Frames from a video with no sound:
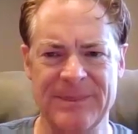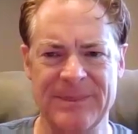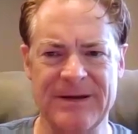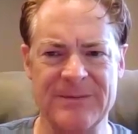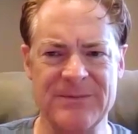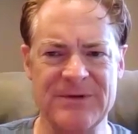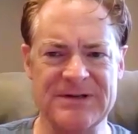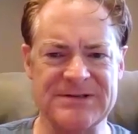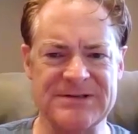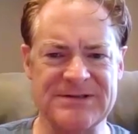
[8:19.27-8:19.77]

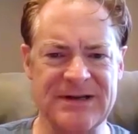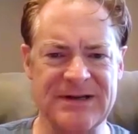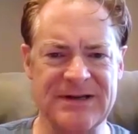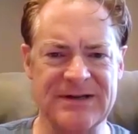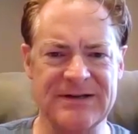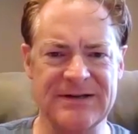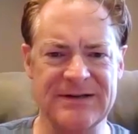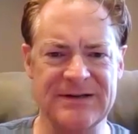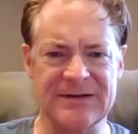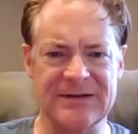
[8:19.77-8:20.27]
That being
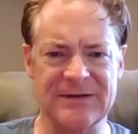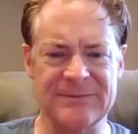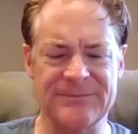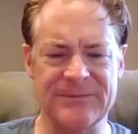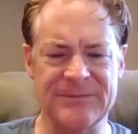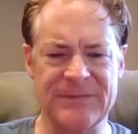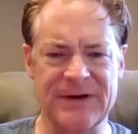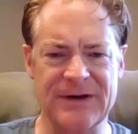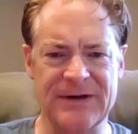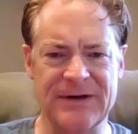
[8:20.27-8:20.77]
said, you know,
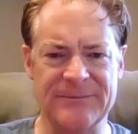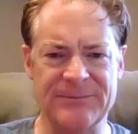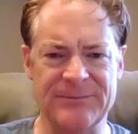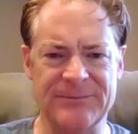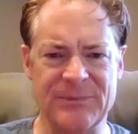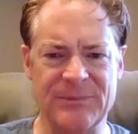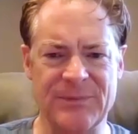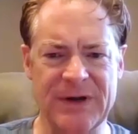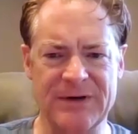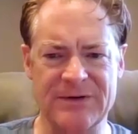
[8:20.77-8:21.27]
um,
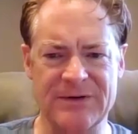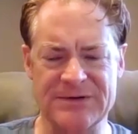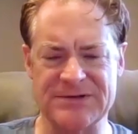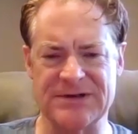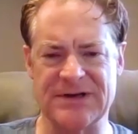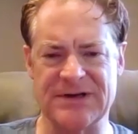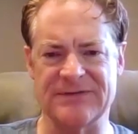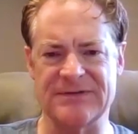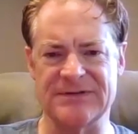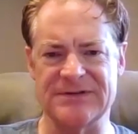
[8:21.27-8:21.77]

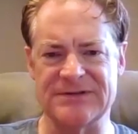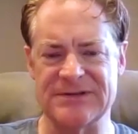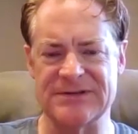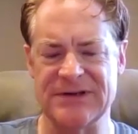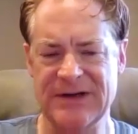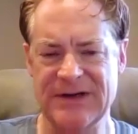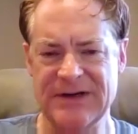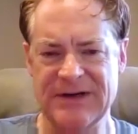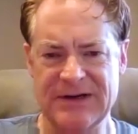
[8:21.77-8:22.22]
Microsoft is,